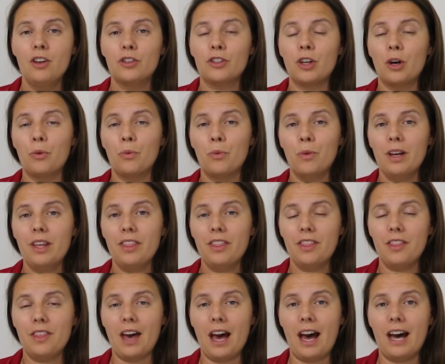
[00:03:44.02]
So
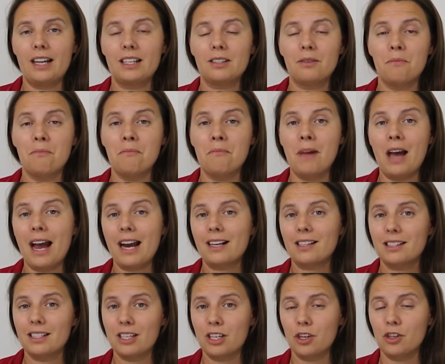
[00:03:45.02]
with that,
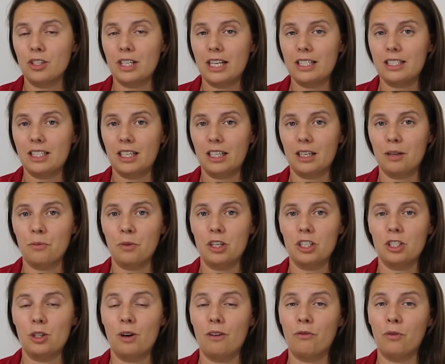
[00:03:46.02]
maxing your debt to income
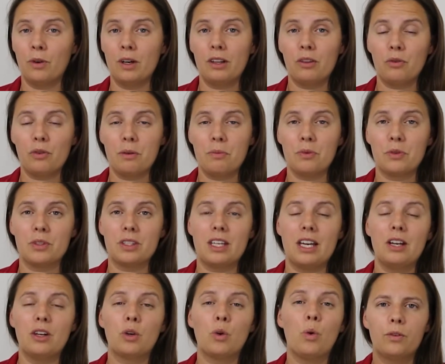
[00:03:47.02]
ratio at
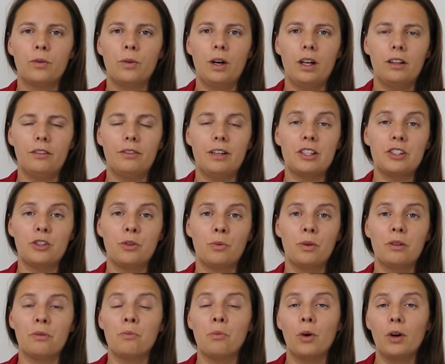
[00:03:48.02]
43% qualifies you
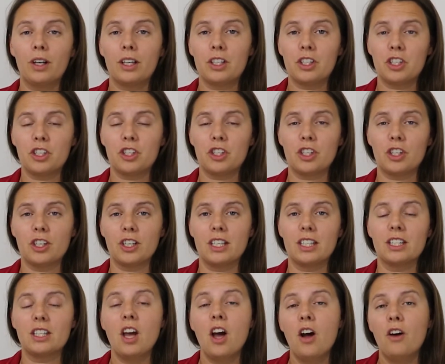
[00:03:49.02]
with mortgage
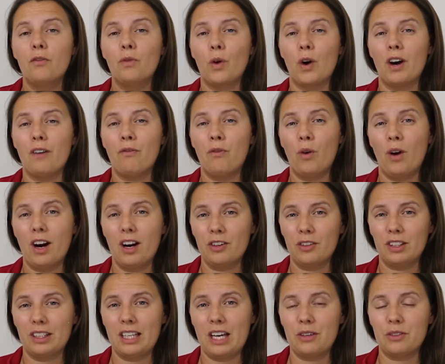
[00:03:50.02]
insurance for a
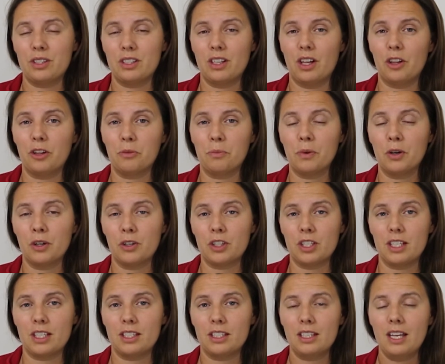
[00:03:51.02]
$400,000
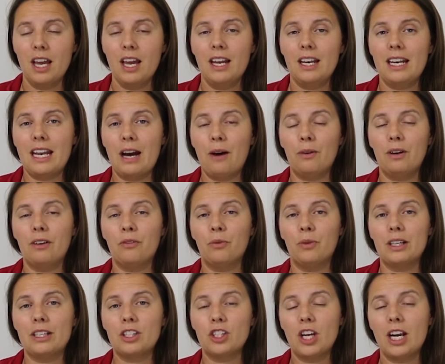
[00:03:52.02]
purchase. Now, if
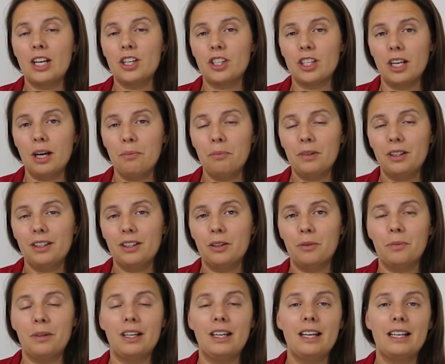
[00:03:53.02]
we change it up a
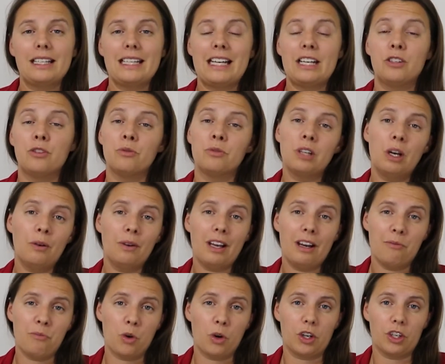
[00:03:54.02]
little bit and you don't
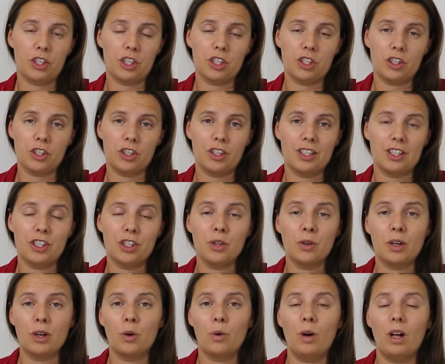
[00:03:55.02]
have mortgage insurance,
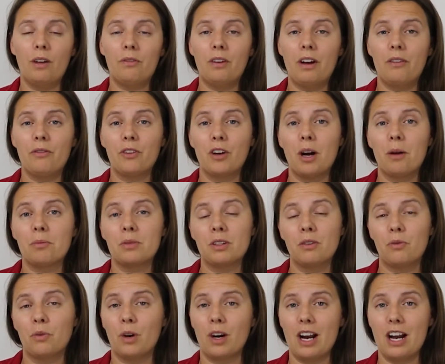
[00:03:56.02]
you can qualify for up
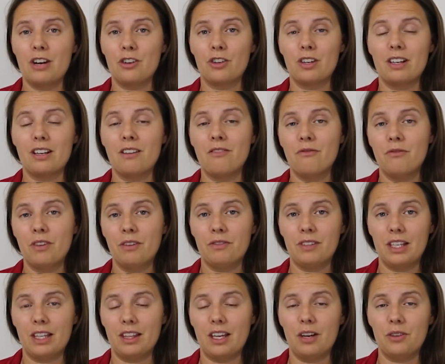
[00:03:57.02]
to
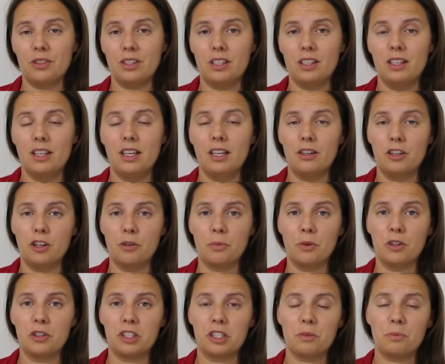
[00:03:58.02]
450,000 dollars in your
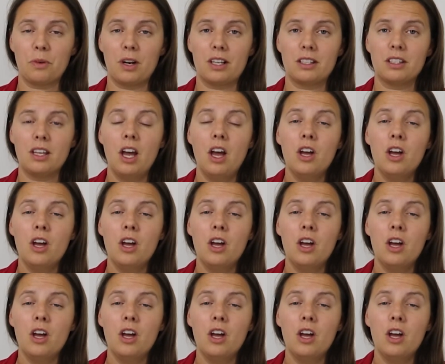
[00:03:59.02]
purchase price.